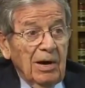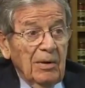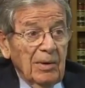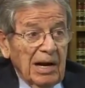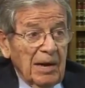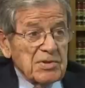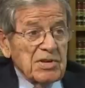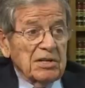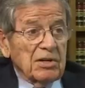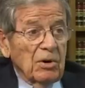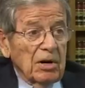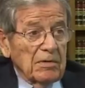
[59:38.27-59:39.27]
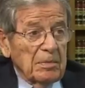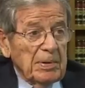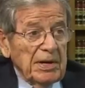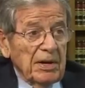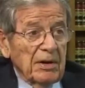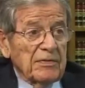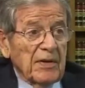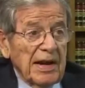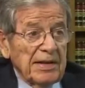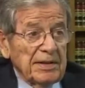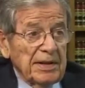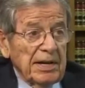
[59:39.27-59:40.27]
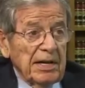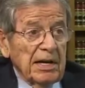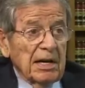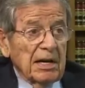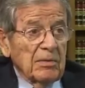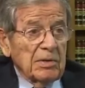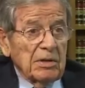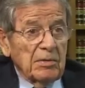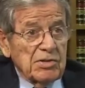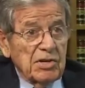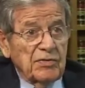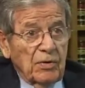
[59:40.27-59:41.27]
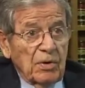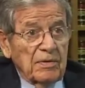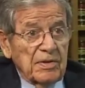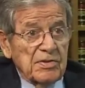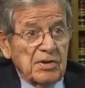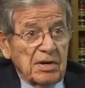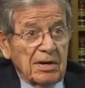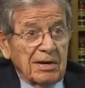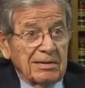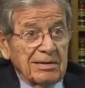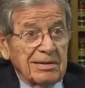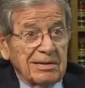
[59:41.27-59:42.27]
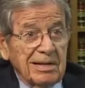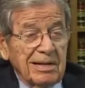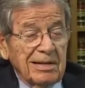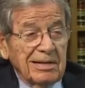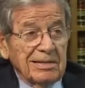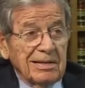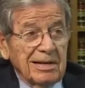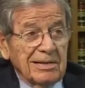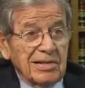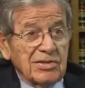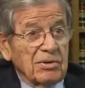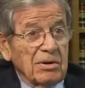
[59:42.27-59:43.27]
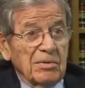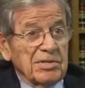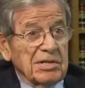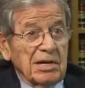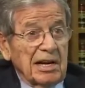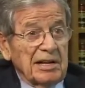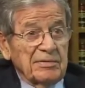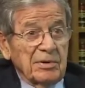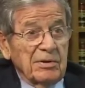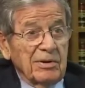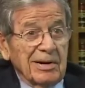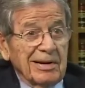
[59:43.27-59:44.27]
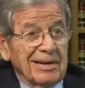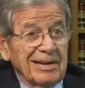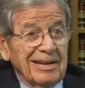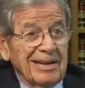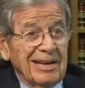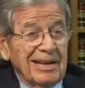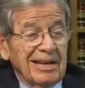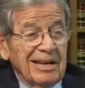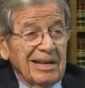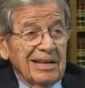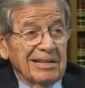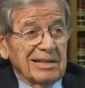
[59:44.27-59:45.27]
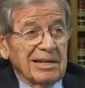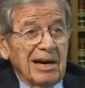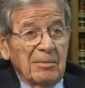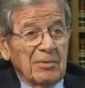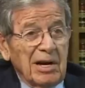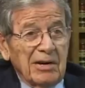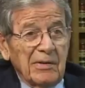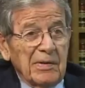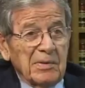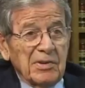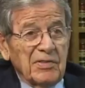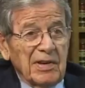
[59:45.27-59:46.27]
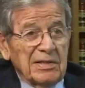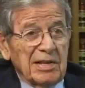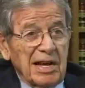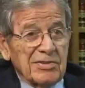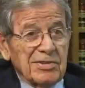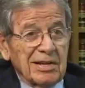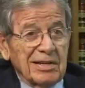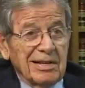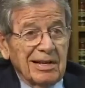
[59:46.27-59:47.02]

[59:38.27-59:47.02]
Well, when I was on the Court of Appeal, frankly, uh, when there were just four of us here, uh, this court was a delightful court. And the camaraderie was fantastic.